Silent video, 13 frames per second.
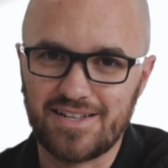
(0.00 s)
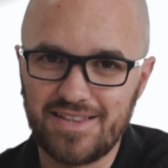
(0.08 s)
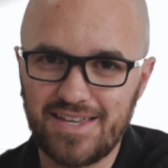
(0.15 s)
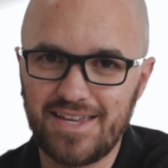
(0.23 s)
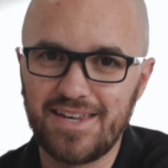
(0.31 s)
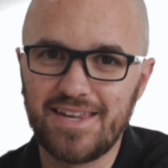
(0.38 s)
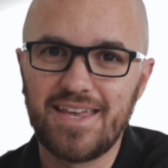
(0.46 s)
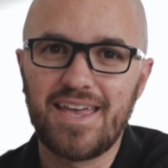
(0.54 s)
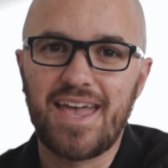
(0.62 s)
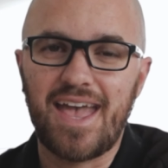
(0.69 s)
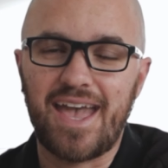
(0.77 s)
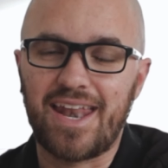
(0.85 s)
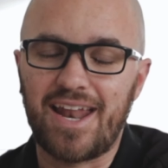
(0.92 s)
clean,
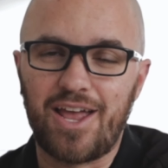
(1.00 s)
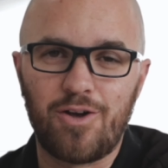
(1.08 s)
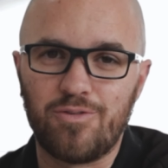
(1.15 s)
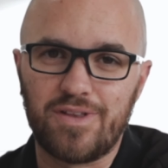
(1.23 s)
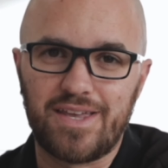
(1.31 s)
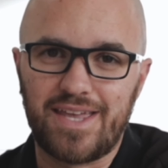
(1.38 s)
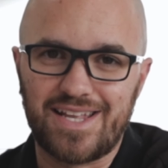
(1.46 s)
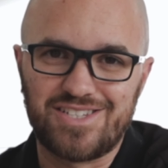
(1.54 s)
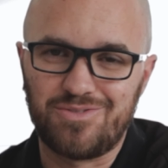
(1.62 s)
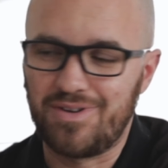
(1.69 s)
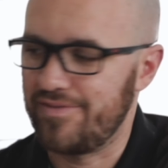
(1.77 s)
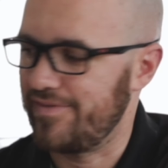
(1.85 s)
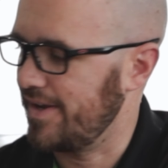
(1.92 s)
and I only get
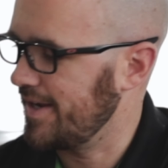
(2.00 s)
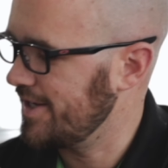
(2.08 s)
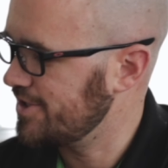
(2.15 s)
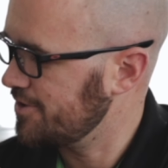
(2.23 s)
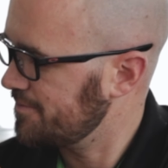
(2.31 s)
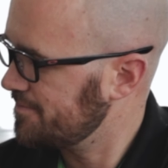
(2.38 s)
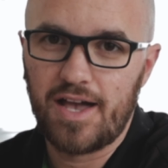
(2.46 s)
to it if I need to.